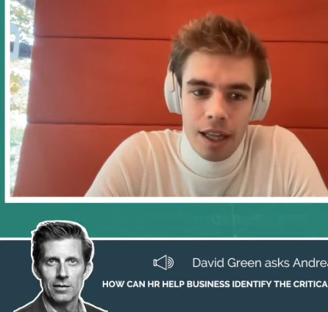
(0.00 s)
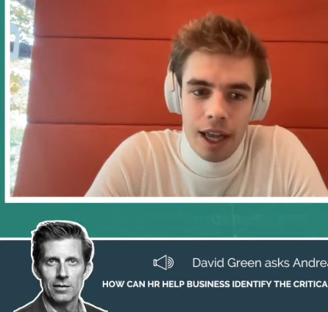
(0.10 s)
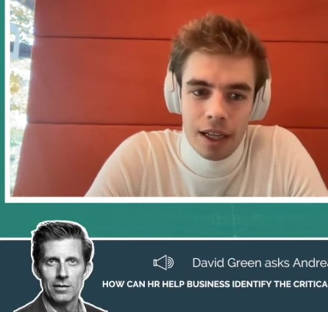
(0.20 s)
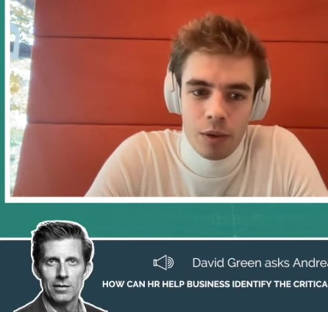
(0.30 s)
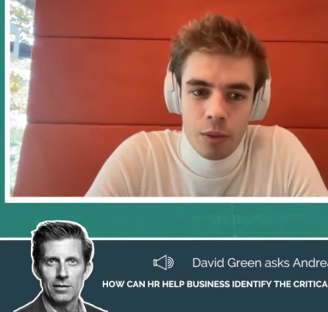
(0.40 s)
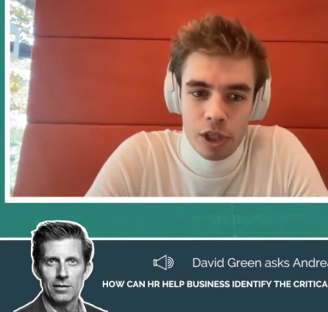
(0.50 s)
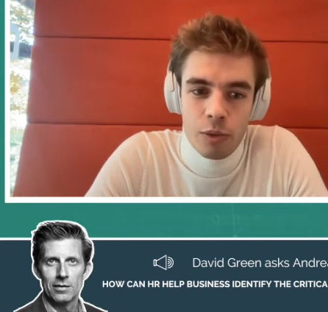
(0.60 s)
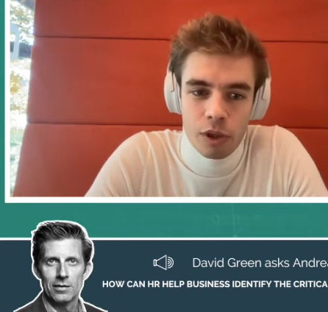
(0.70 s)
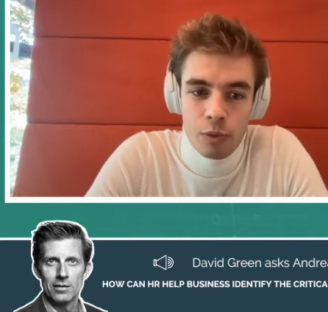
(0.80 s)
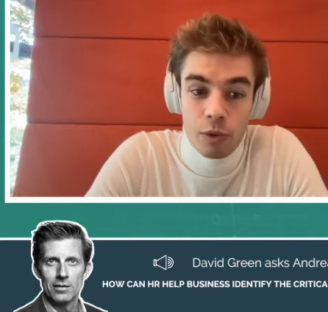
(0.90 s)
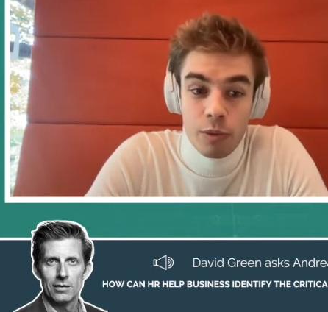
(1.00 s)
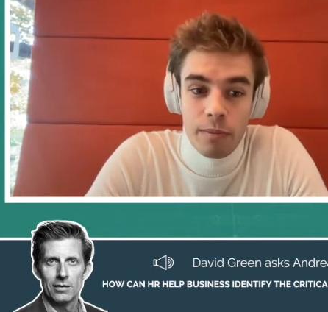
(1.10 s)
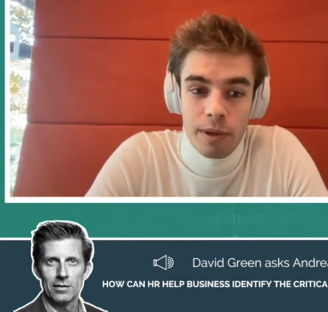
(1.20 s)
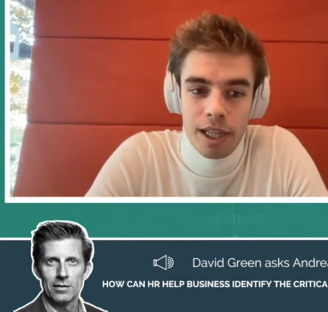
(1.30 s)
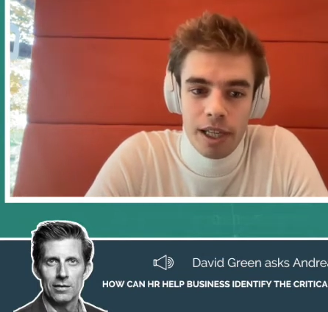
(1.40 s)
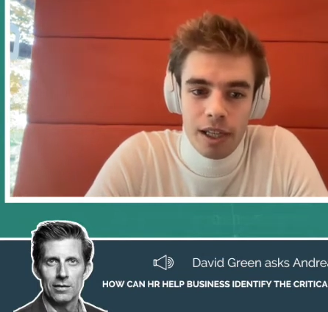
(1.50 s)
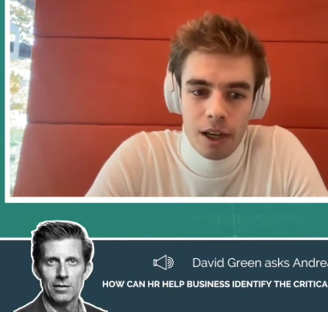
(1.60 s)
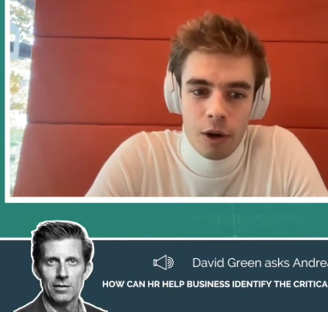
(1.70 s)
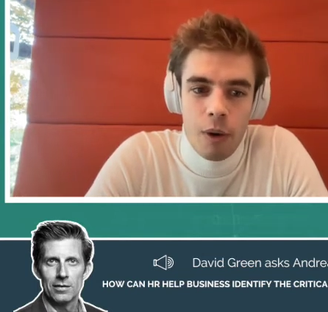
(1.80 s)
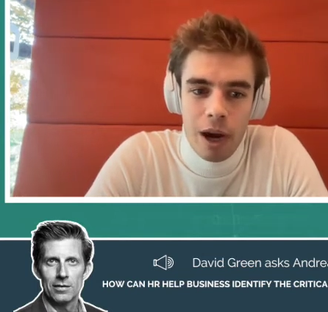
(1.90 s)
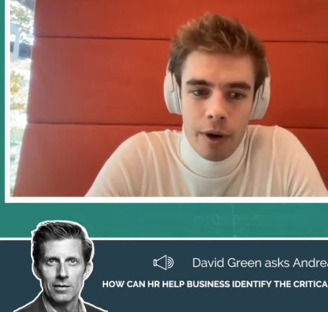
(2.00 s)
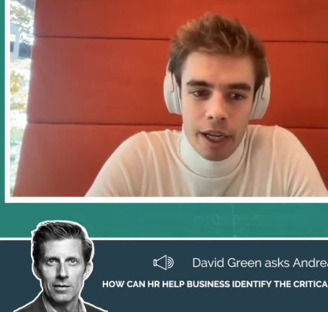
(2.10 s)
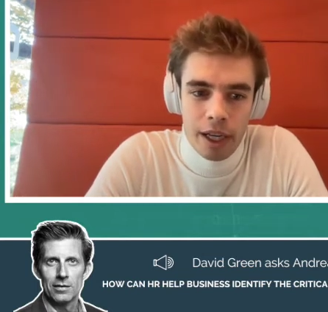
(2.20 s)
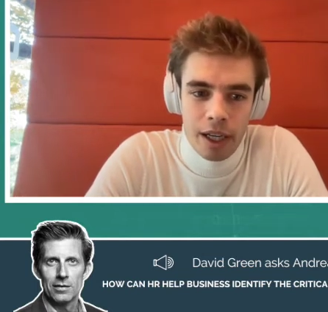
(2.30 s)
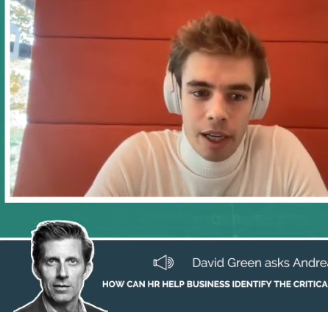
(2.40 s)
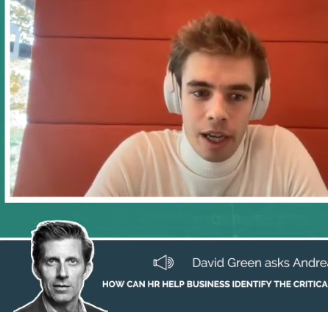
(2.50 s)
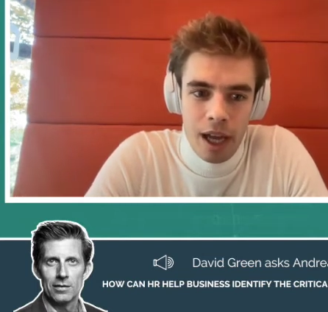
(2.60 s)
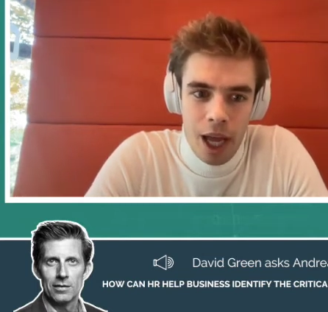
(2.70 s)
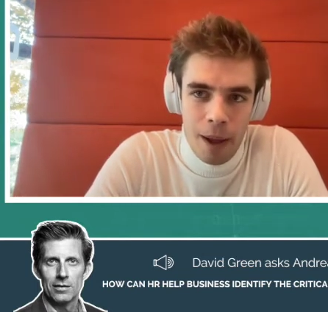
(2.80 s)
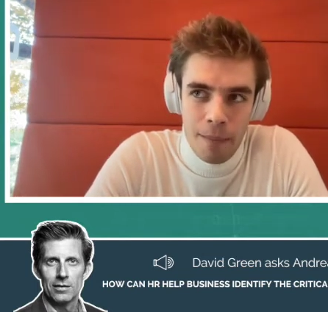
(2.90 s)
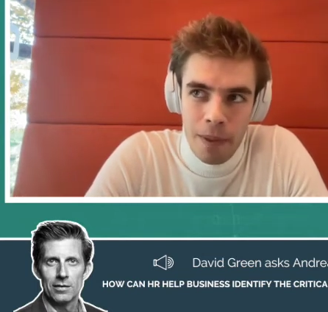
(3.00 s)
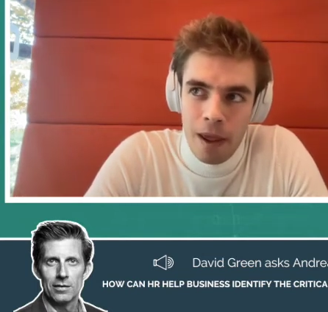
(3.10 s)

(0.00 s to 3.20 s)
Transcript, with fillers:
Speaker 1: like which ones would we be acquiring um,